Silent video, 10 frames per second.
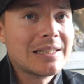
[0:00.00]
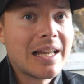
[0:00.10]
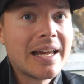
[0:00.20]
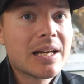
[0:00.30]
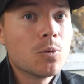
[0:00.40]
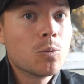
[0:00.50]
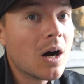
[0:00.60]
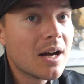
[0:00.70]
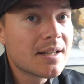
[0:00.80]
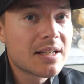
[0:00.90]
like it
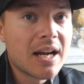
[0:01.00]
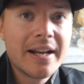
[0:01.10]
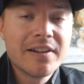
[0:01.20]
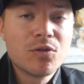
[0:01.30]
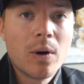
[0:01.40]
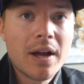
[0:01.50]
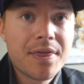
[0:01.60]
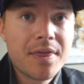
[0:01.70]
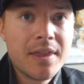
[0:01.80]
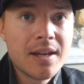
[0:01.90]
was kind of
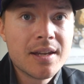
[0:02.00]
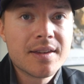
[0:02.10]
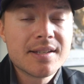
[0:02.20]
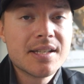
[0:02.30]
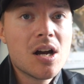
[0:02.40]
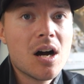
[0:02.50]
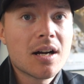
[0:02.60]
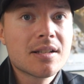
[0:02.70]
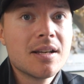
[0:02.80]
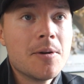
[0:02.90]
with the
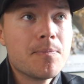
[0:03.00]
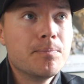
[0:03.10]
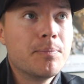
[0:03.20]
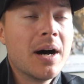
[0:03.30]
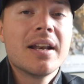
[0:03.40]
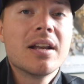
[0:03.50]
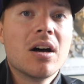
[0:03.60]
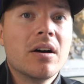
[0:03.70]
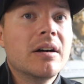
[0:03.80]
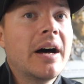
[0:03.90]
Seahawks. But
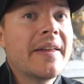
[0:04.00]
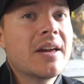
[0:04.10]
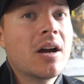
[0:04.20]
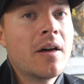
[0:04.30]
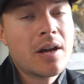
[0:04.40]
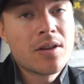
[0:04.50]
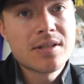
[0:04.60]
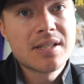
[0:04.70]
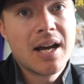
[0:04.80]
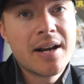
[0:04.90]
on the other
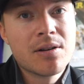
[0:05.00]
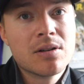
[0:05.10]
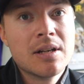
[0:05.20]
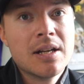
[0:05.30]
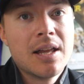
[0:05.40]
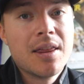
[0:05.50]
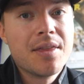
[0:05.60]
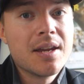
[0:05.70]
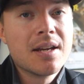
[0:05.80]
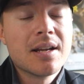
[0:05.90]
side,
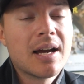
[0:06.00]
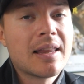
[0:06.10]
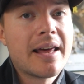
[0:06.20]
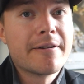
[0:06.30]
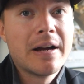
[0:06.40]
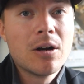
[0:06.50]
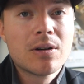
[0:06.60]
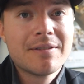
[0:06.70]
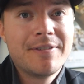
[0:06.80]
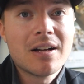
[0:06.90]
the Atlanta
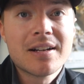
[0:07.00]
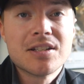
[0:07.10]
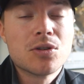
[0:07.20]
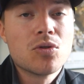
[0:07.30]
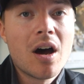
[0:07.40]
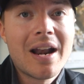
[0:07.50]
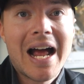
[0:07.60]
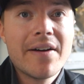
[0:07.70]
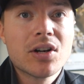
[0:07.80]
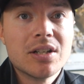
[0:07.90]
Falcons do not
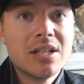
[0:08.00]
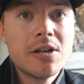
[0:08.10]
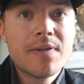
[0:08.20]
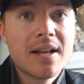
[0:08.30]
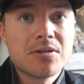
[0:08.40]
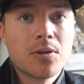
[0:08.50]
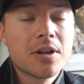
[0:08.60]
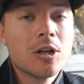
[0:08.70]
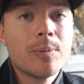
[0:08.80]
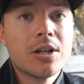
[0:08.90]
have a good defense. So they're
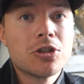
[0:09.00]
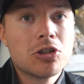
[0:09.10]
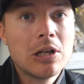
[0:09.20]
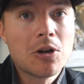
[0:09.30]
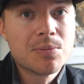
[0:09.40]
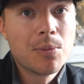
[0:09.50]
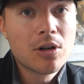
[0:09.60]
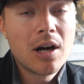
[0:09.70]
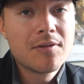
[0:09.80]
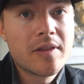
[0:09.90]
going to be in shootouts
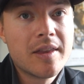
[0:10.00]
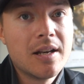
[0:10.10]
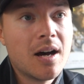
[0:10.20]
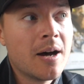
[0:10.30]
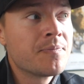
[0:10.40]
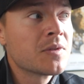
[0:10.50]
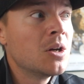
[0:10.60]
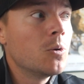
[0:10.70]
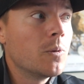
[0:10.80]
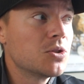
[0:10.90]
more often than not,
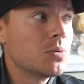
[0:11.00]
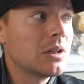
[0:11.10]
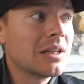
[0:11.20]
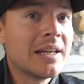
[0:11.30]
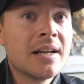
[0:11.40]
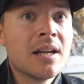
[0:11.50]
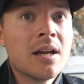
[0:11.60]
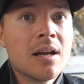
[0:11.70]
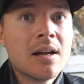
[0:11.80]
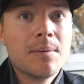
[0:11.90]
which will lead
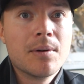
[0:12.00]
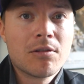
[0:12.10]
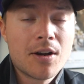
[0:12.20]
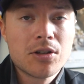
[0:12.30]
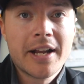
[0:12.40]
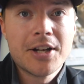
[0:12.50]
Russell